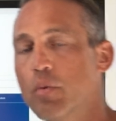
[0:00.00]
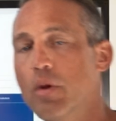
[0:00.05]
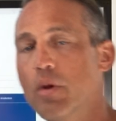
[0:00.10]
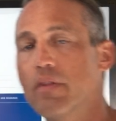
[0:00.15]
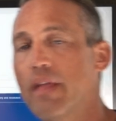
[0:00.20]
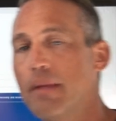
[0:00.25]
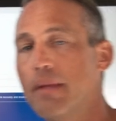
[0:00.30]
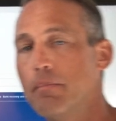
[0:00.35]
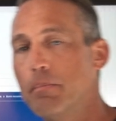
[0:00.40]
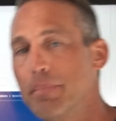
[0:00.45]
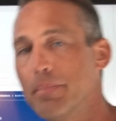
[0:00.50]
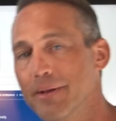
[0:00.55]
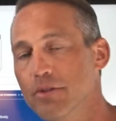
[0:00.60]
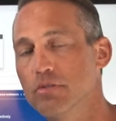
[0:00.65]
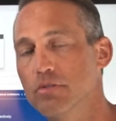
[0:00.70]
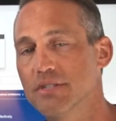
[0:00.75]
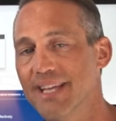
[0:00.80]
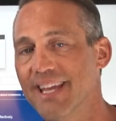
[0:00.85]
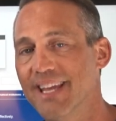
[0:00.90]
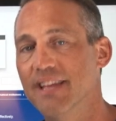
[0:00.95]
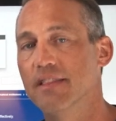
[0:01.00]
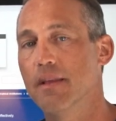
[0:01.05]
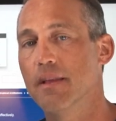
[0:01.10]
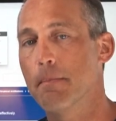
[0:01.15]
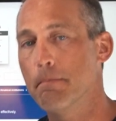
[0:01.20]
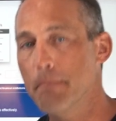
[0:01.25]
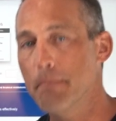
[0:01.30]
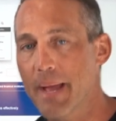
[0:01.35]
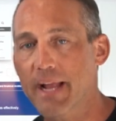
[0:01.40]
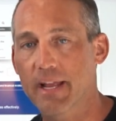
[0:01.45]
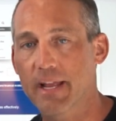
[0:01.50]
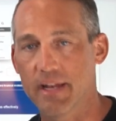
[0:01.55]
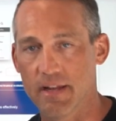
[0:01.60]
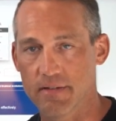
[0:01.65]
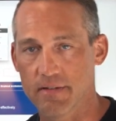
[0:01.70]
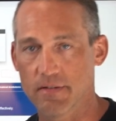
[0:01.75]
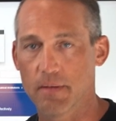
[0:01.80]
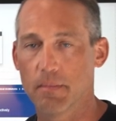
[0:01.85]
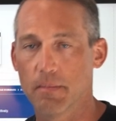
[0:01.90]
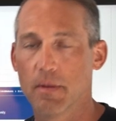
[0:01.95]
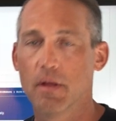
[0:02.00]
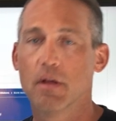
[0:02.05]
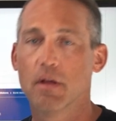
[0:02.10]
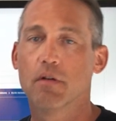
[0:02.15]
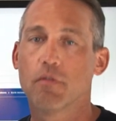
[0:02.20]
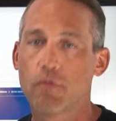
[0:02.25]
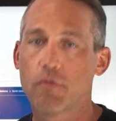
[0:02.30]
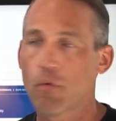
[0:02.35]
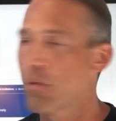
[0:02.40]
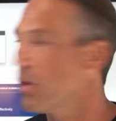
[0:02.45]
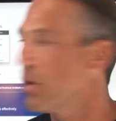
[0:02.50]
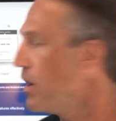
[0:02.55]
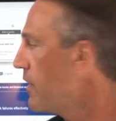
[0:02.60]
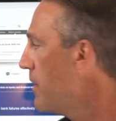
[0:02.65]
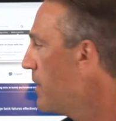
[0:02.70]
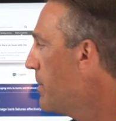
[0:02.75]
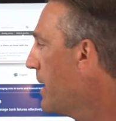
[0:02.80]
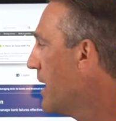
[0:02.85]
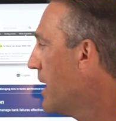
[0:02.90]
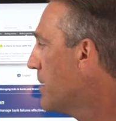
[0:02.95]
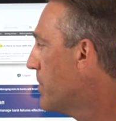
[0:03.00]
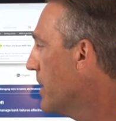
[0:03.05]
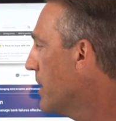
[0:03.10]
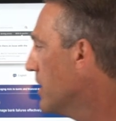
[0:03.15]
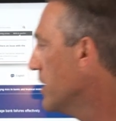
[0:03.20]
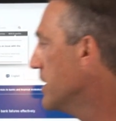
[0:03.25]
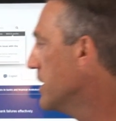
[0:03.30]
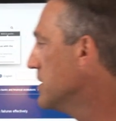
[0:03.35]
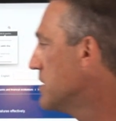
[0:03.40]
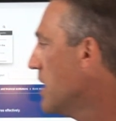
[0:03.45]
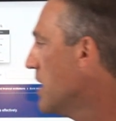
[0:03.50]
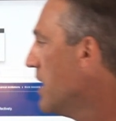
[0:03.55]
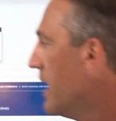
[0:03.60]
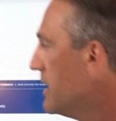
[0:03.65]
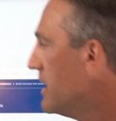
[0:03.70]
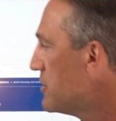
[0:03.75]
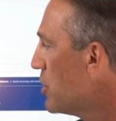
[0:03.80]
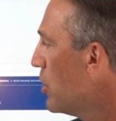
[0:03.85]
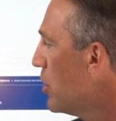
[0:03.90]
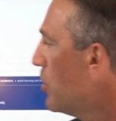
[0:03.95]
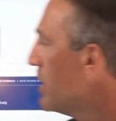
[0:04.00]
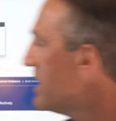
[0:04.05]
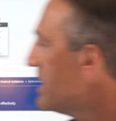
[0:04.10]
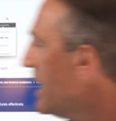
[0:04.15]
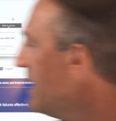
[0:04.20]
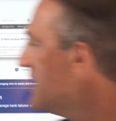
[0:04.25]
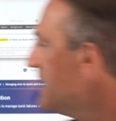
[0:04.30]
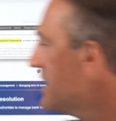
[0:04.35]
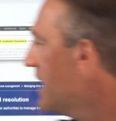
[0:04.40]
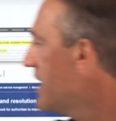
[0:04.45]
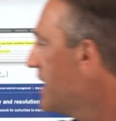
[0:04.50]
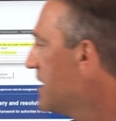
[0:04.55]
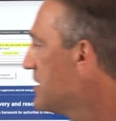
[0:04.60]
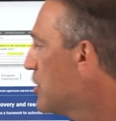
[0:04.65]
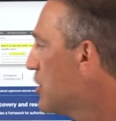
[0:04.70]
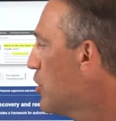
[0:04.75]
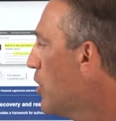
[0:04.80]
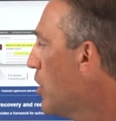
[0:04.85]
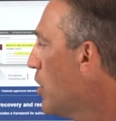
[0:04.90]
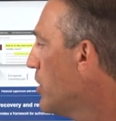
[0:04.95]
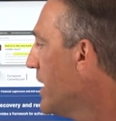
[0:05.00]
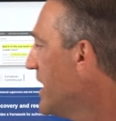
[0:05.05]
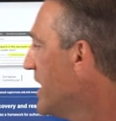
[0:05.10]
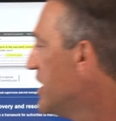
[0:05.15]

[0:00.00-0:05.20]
where they built in the mechanism for the bank bail-ins. And so what they said is, quote,